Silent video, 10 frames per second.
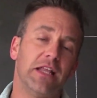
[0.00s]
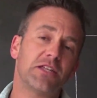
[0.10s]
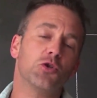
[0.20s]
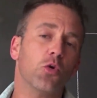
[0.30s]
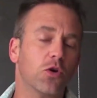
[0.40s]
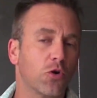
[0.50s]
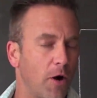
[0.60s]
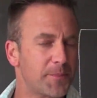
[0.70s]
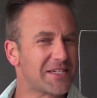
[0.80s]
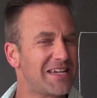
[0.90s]
Let's talk
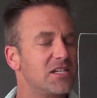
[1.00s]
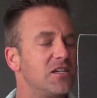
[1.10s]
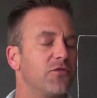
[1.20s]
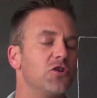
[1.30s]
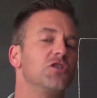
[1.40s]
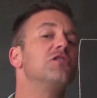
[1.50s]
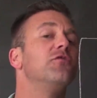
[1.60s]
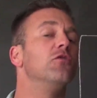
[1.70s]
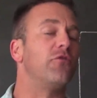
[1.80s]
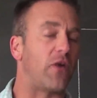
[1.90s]
crop sensor versus
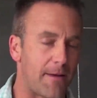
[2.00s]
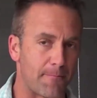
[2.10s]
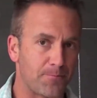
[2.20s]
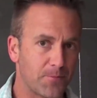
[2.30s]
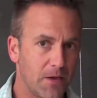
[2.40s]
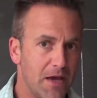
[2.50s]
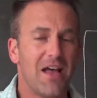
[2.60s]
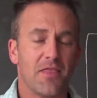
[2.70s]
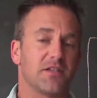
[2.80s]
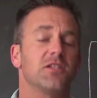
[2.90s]
full frame.
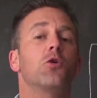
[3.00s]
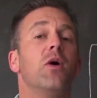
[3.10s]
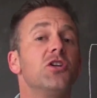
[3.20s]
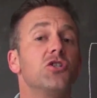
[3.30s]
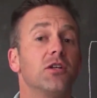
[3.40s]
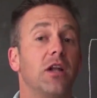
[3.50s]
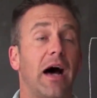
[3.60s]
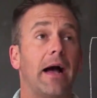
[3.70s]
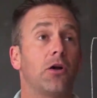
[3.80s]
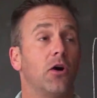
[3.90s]
This is a question
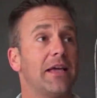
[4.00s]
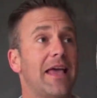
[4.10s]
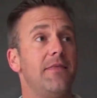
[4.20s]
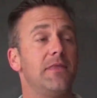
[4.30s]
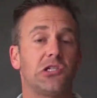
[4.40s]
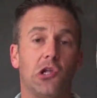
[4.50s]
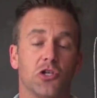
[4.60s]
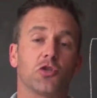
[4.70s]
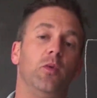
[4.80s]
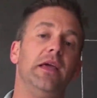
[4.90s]
I got again this
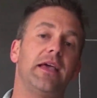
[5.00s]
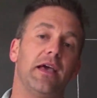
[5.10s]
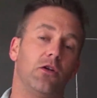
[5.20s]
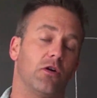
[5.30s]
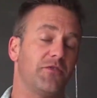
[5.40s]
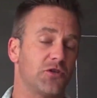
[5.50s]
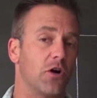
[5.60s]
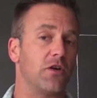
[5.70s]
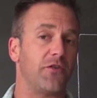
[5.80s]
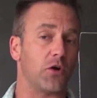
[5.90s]
last weekend on a
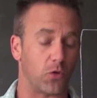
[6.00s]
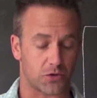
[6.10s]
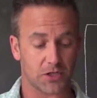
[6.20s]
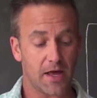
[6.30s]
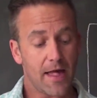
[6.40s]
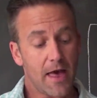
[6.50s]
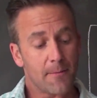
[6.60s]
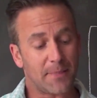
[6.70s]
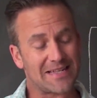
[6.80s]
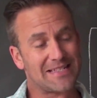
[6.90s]
photography course,
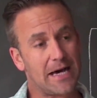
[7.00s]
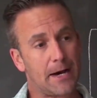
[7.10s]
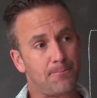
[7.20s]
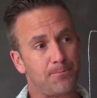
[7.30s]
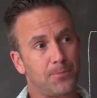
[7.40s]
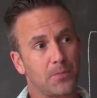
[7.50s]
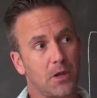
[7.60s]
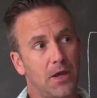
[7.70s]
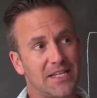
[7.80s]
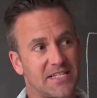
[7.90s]
but um,
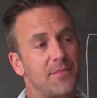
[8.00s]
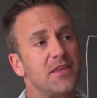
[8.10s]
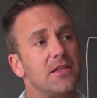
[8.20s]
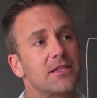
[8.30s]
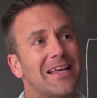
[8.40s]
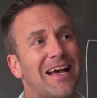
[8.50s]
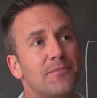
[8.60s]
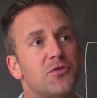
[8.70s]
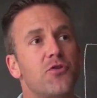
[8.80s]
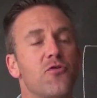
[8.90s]
it's something that
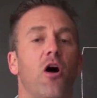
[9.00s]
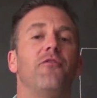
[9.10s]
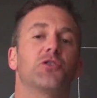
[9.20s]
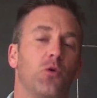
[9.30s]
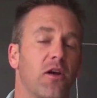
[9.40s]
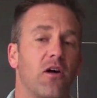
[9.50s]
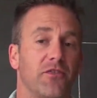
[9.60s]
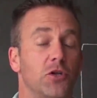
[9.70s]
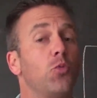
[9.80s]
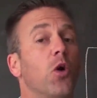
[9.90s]
comes through the office quite
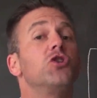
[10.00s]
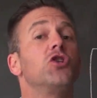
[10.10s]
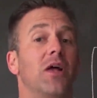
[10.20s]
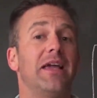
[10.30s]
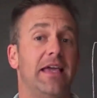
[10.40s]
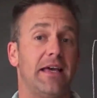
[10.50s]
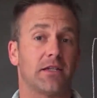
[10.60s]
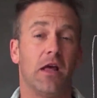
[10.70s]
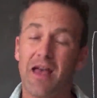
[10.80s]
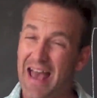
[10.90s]
often is what should I
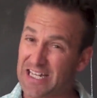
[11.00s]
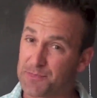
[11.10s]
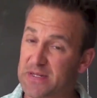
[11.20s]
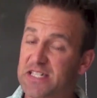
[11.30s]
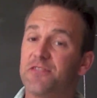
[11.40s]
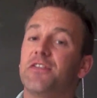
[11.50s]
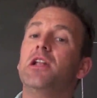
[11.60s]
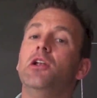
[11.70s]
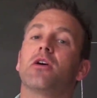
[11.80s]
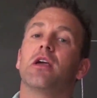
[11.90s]
get? And
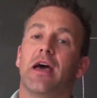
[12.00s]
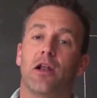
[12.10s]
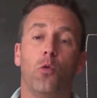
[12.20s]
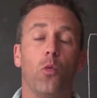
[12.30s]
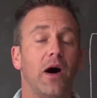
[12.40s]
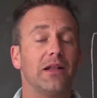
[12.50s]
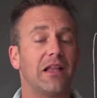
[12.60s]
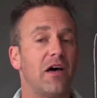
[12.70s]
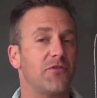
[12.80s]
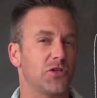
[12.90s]
specifically looking at a
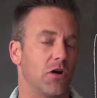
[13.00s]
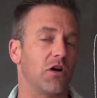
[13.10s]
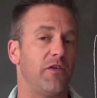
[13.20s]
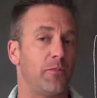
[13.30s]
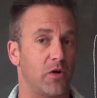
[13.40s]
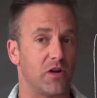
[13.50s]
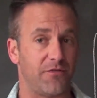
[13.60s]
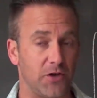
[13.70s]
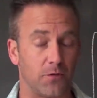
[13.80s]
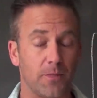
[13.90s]
wildlife photography point of
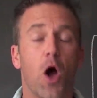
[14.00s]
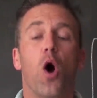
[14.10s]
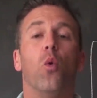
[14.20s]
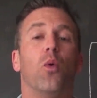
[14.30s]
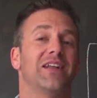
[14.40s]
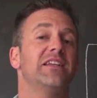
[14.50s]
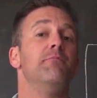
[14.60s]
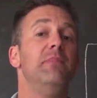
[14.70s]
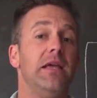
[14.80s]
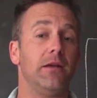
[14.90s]
view. What does
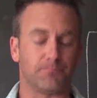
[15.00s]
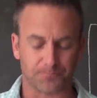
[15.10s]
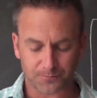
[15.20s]
it mean?